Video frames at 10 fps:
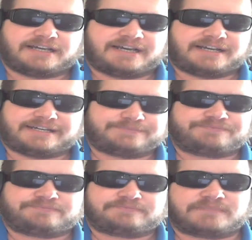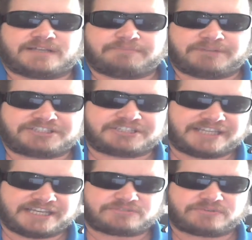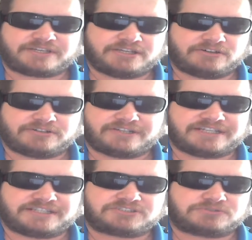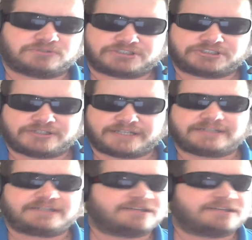a bunch of kids were killed in a school shooting,